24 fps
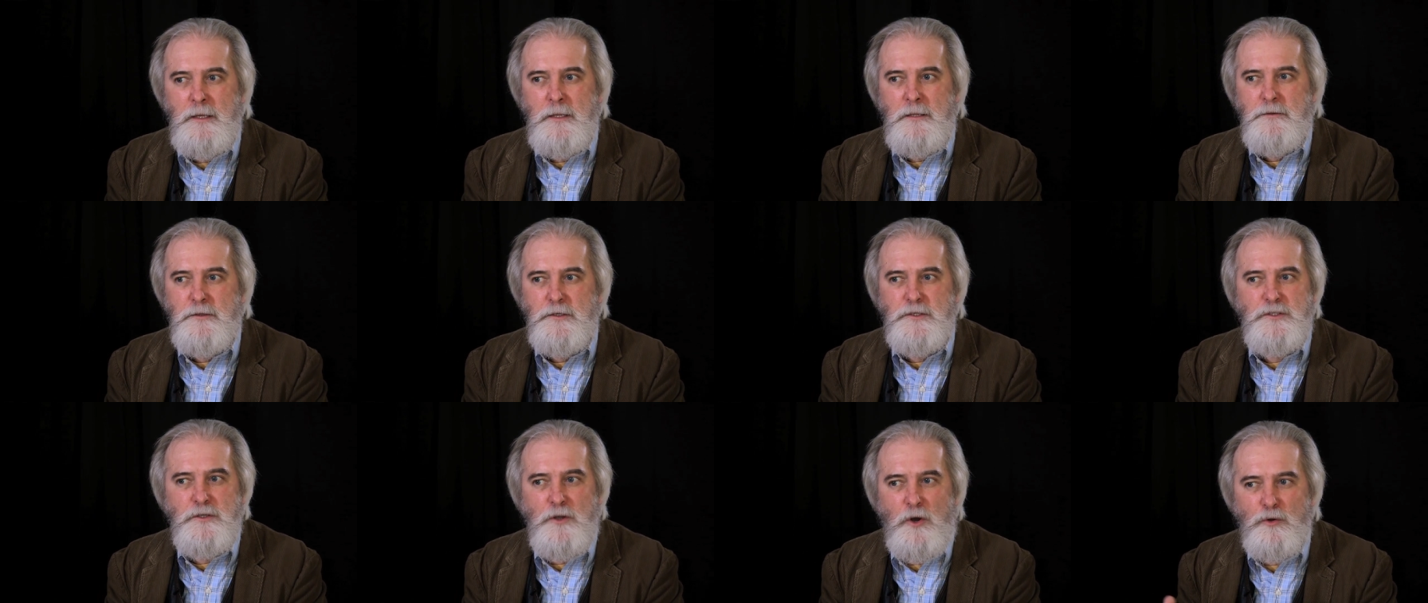
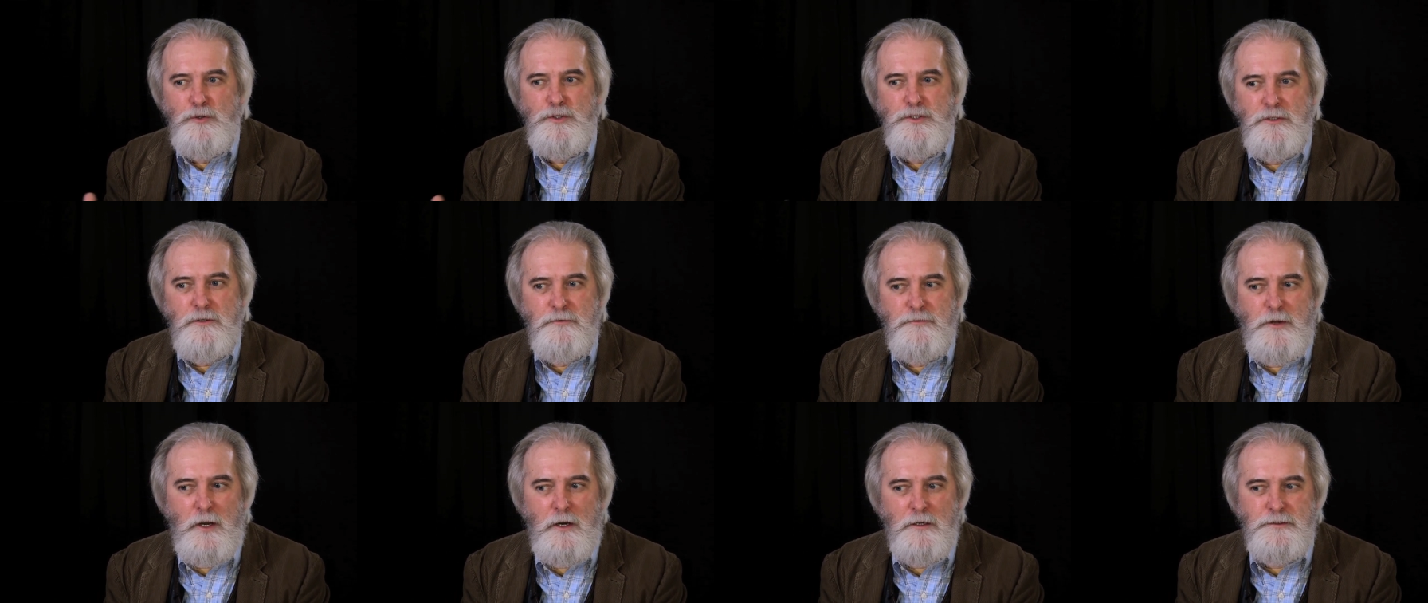This notion
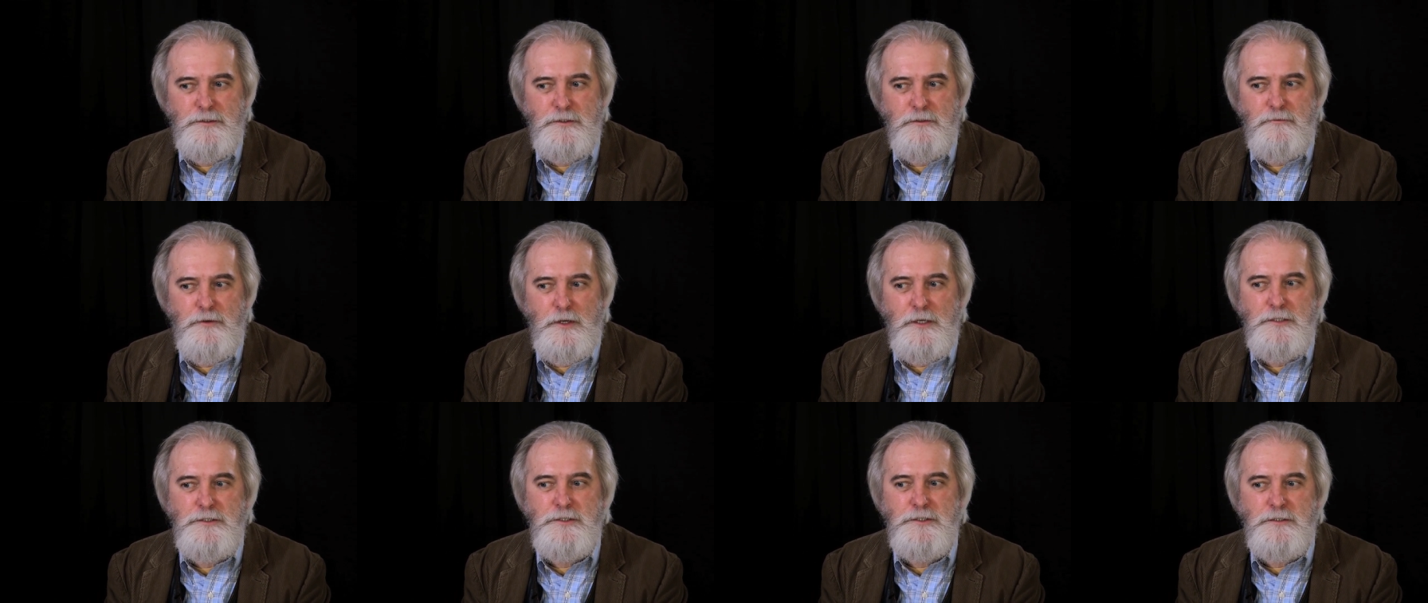of
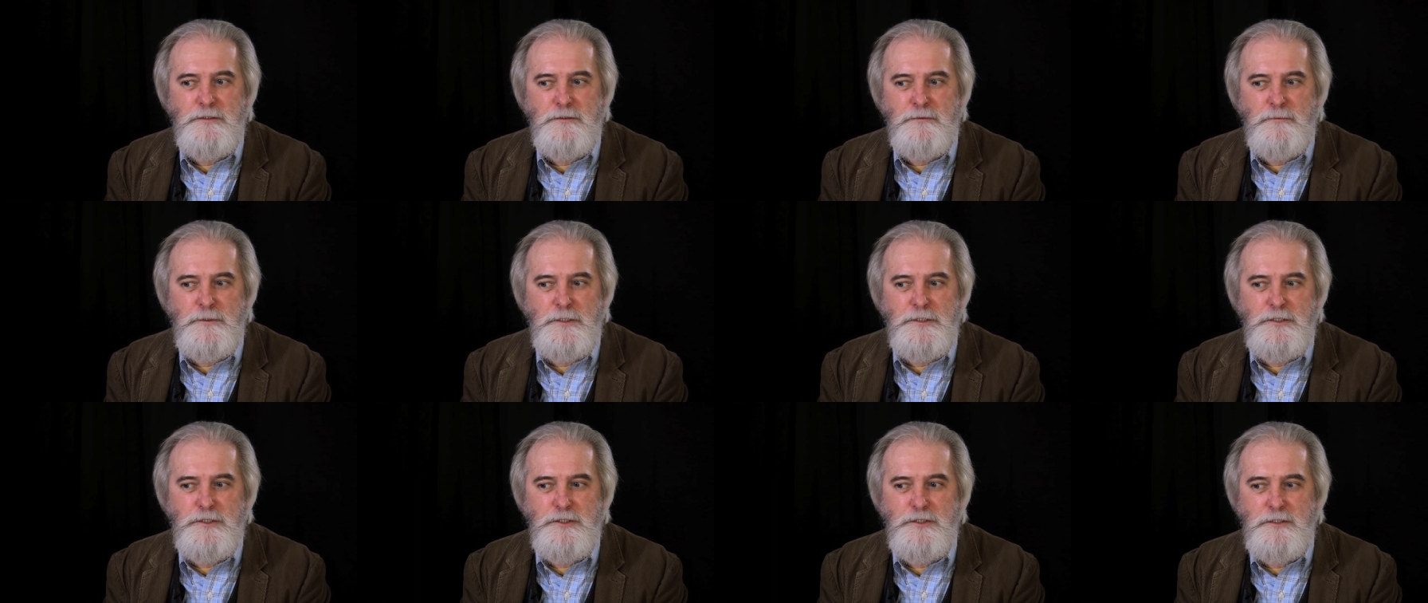conservation,
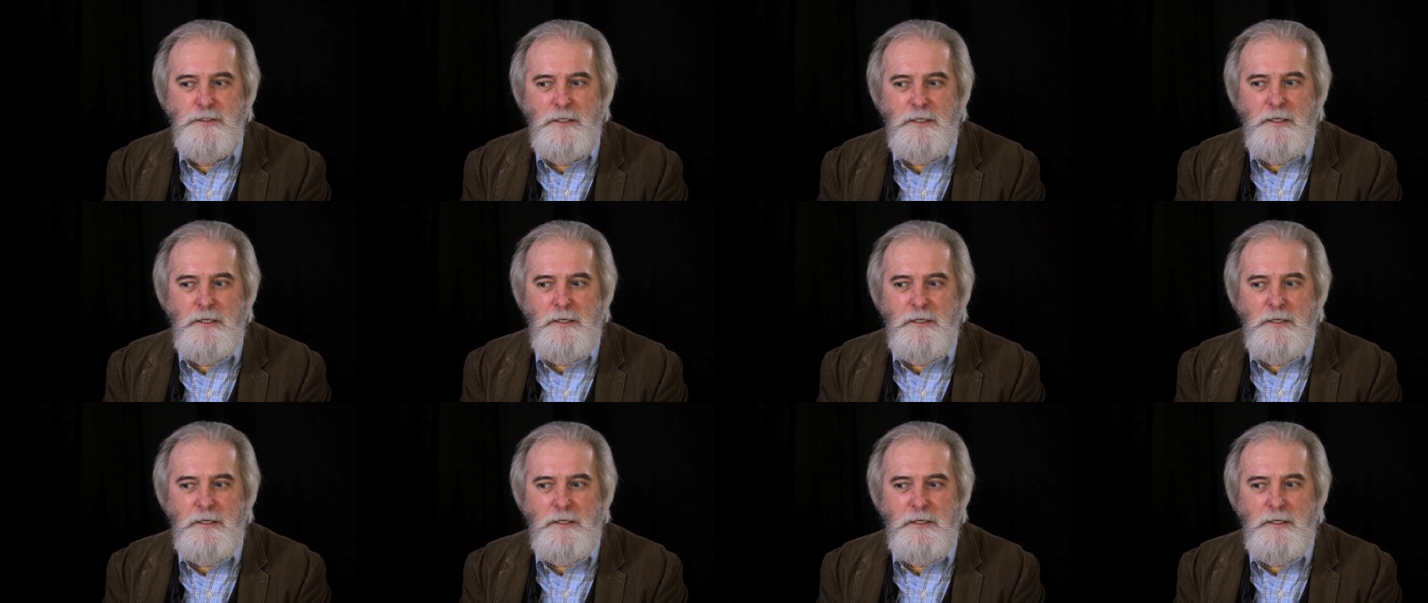which